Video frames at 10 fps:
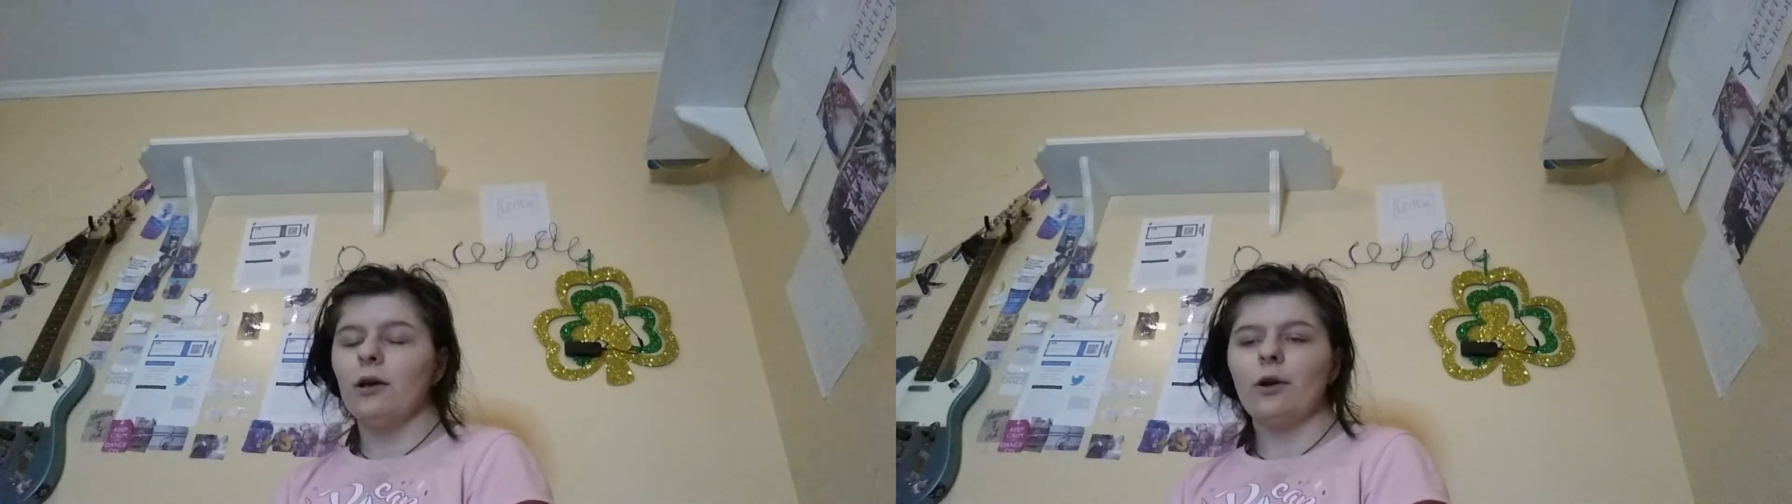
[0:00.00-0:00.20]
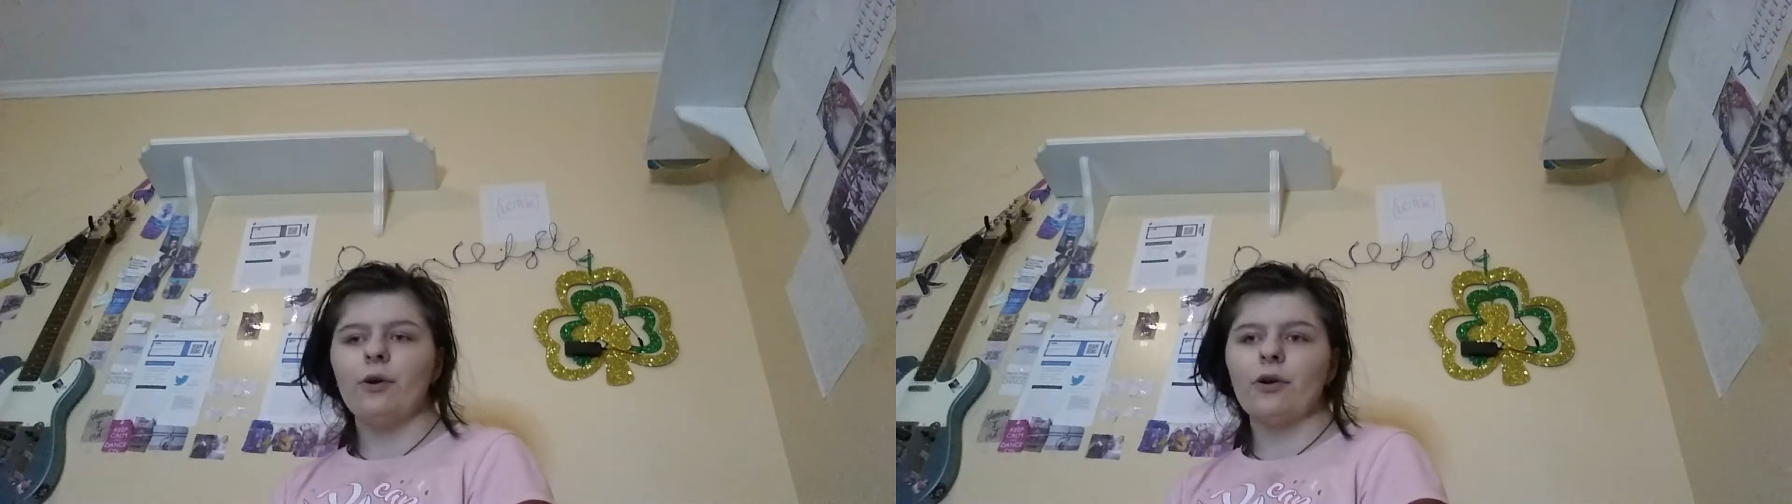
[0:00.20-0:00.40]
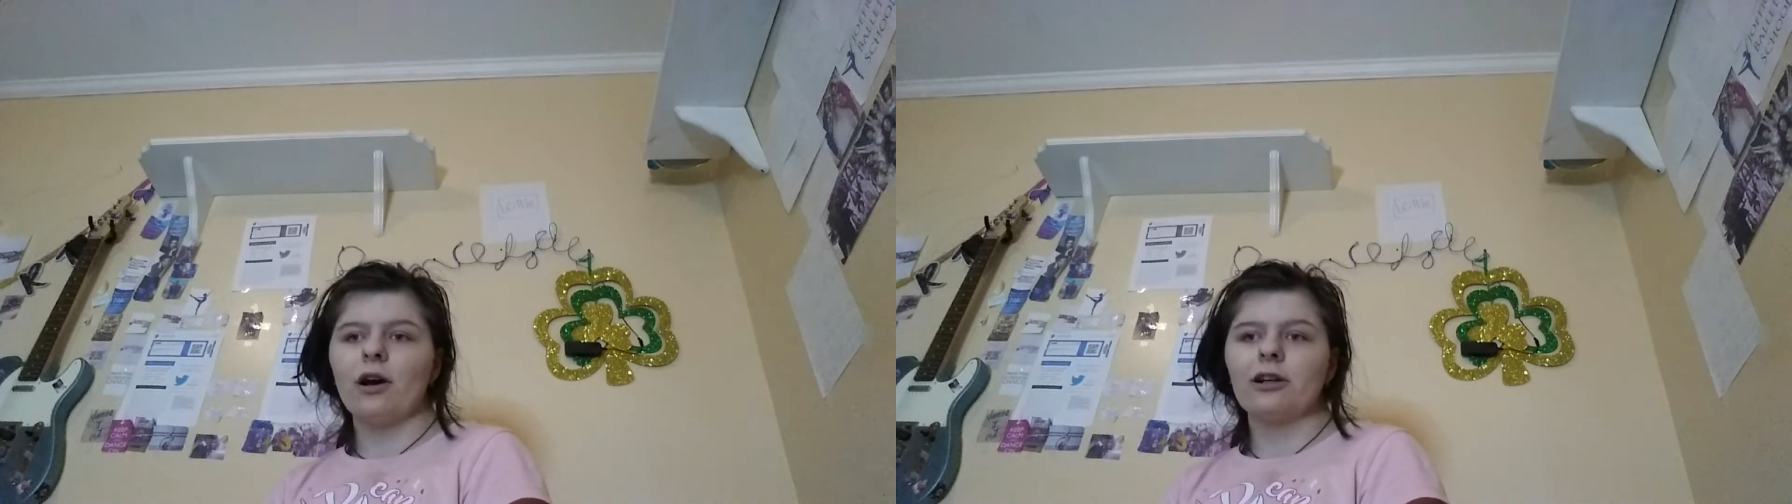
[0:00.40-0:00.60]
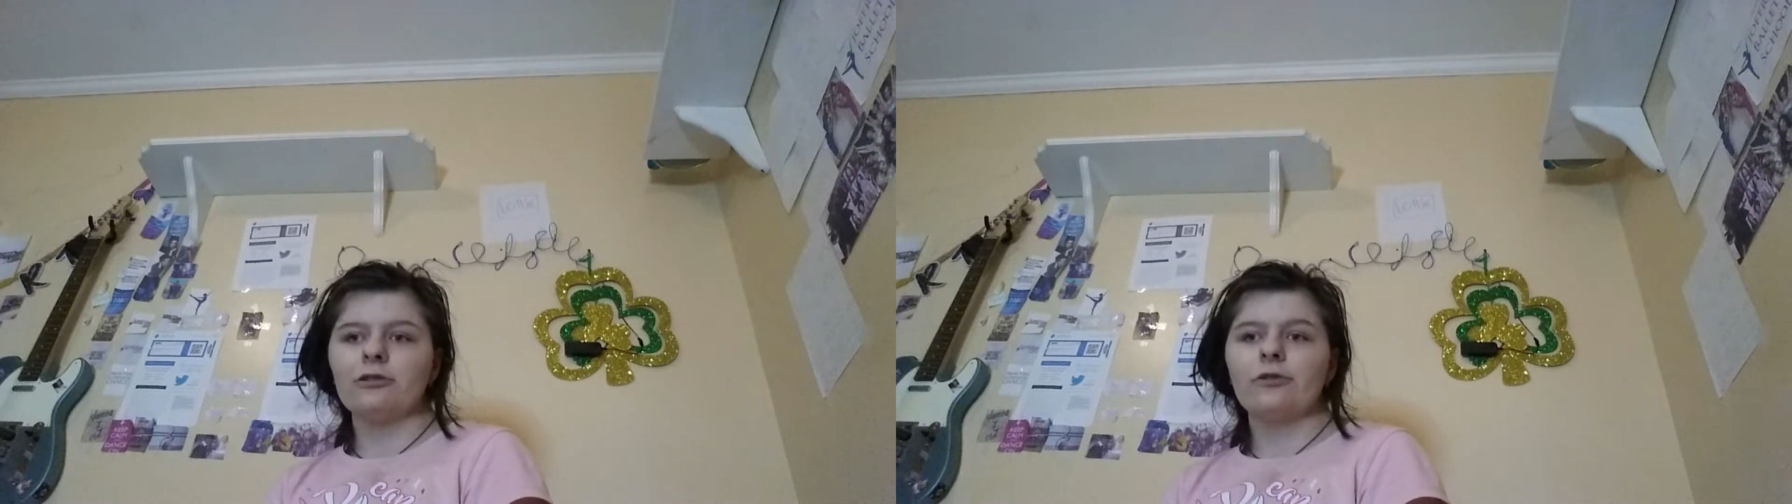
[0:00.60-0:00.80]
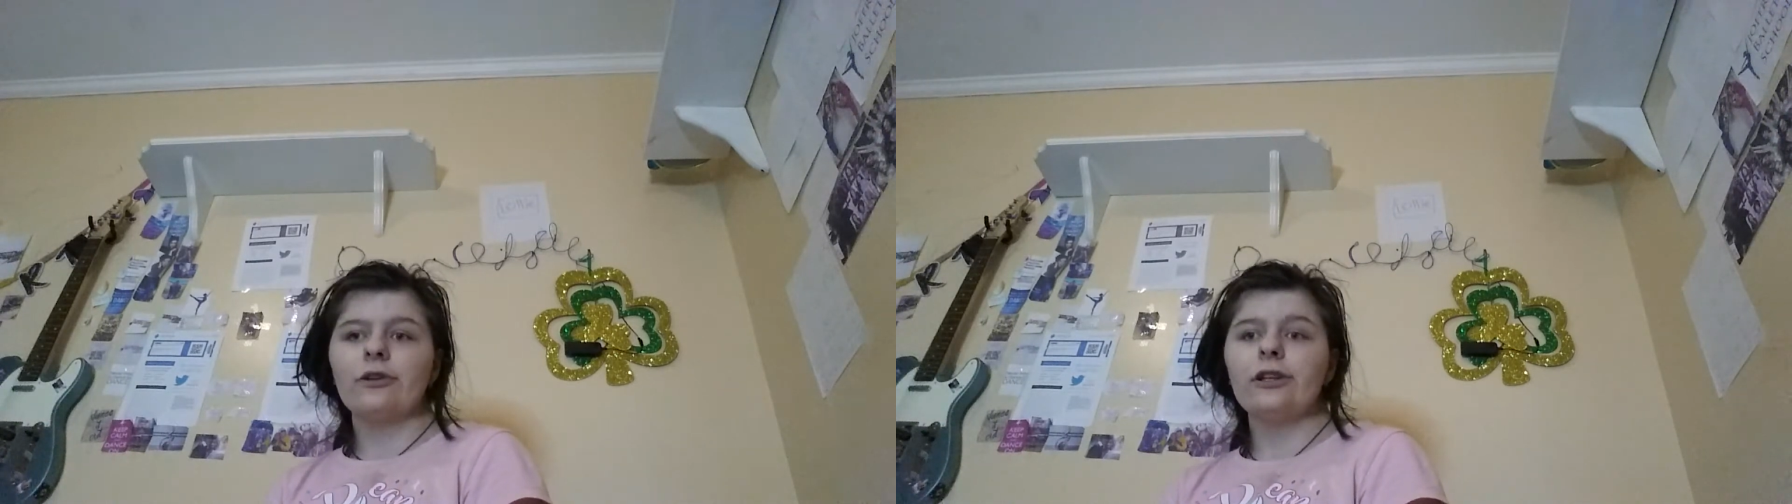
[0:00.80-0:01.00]
going on
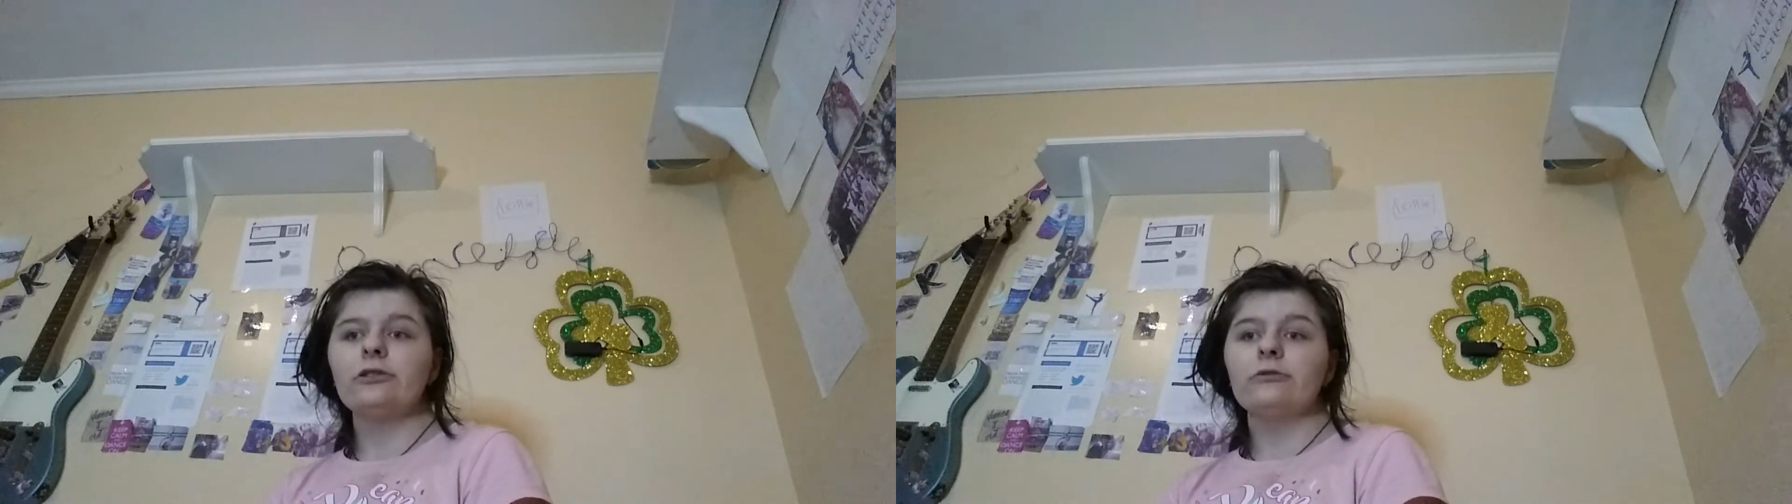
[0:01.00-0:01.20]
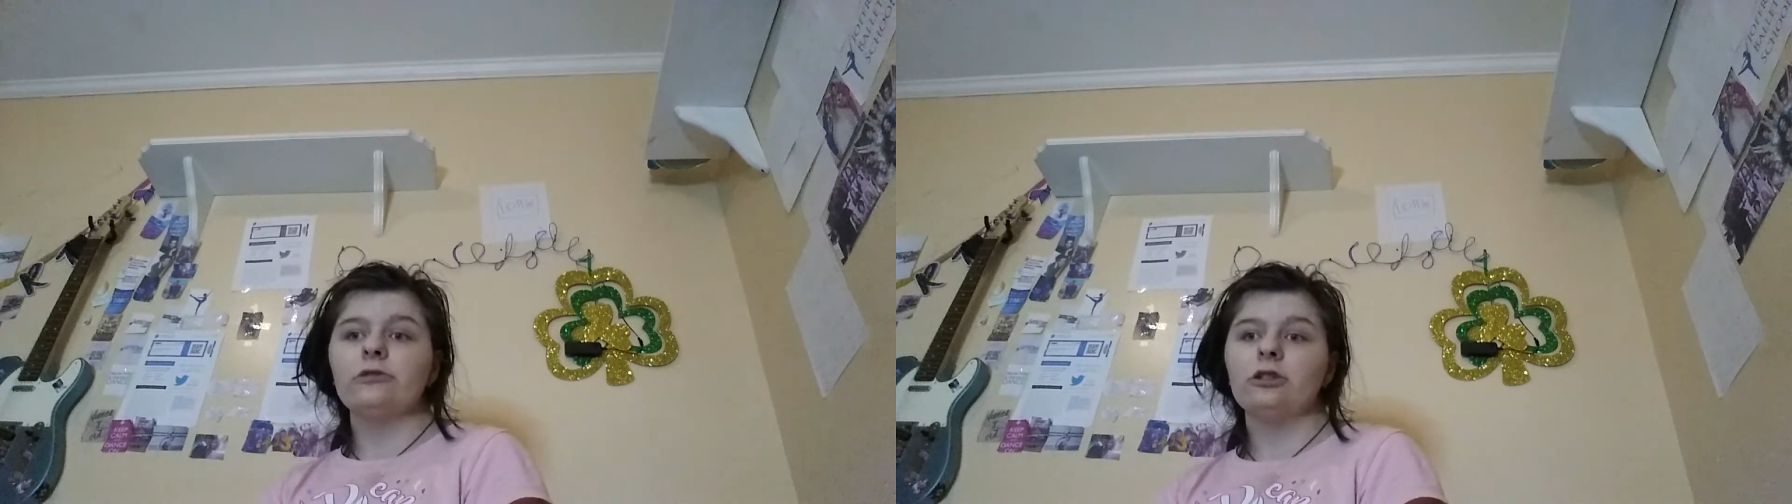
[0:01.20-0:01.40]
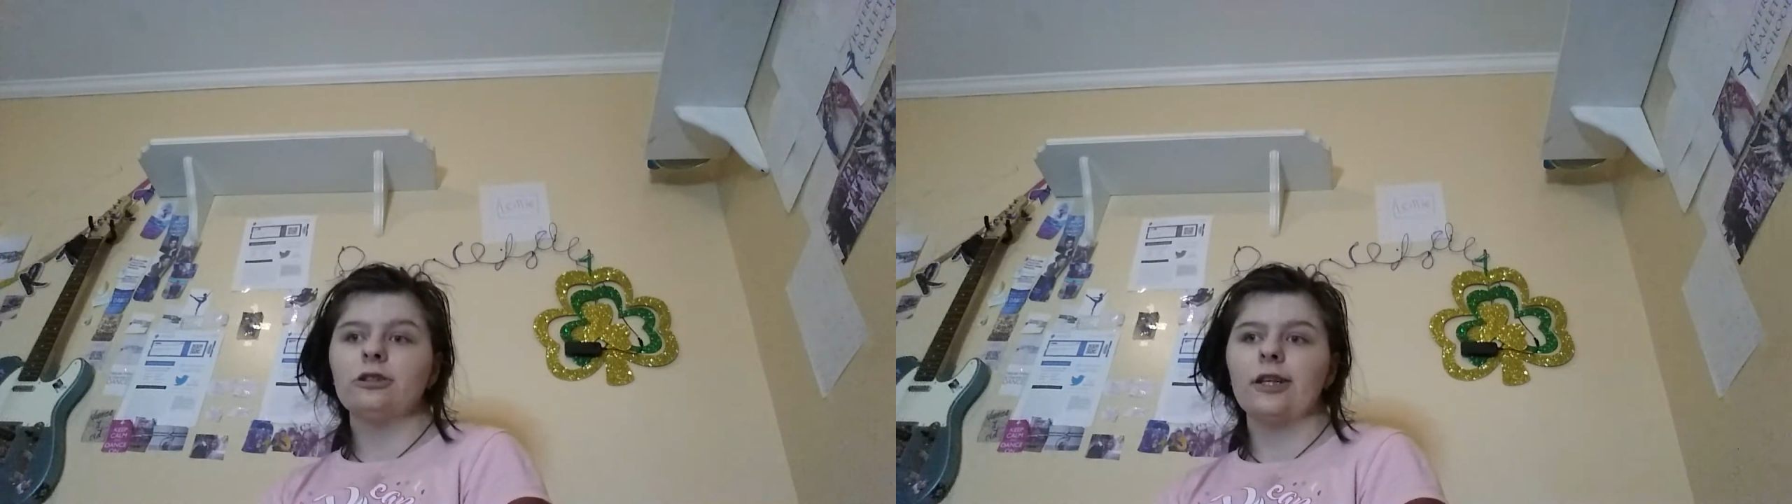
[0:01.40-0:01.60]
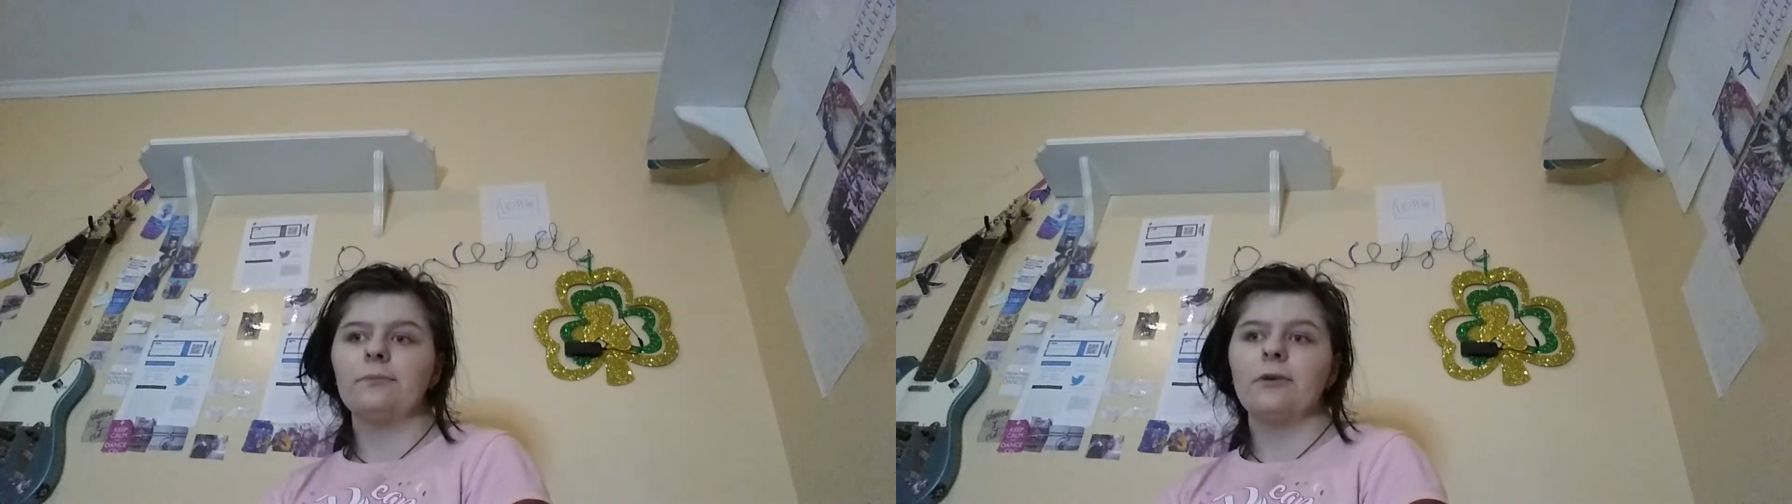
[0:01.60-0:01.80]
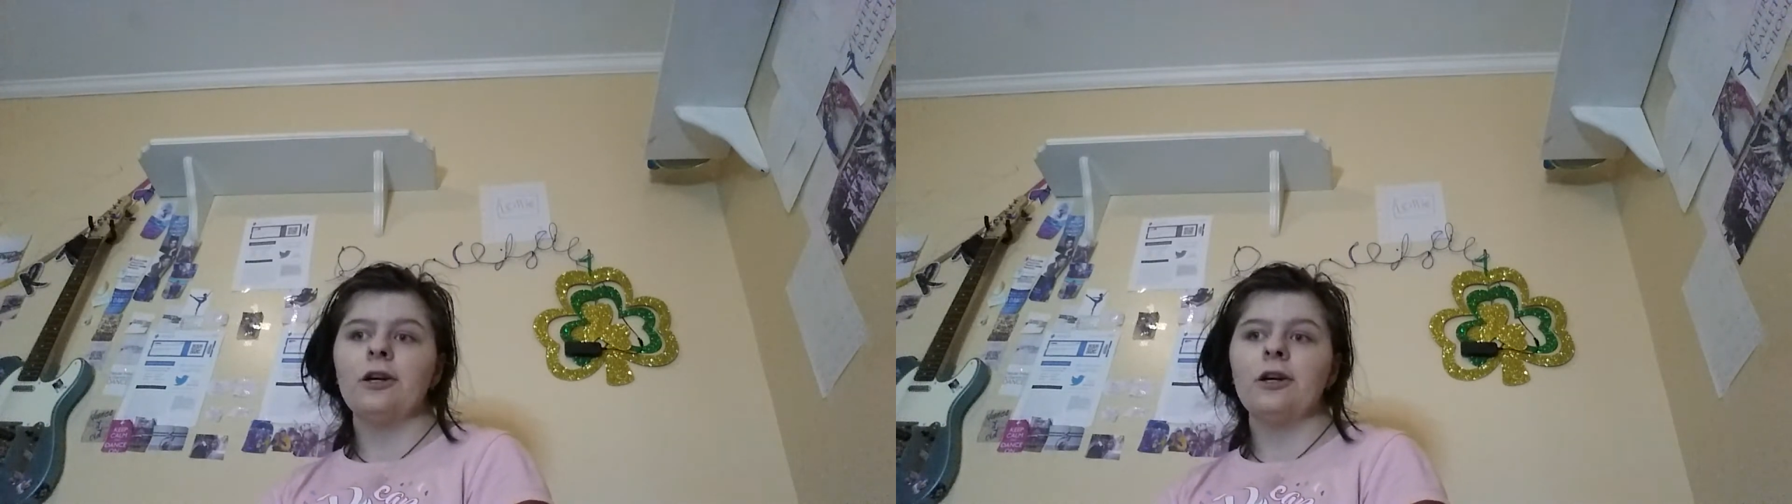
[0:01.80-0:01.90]
a little trip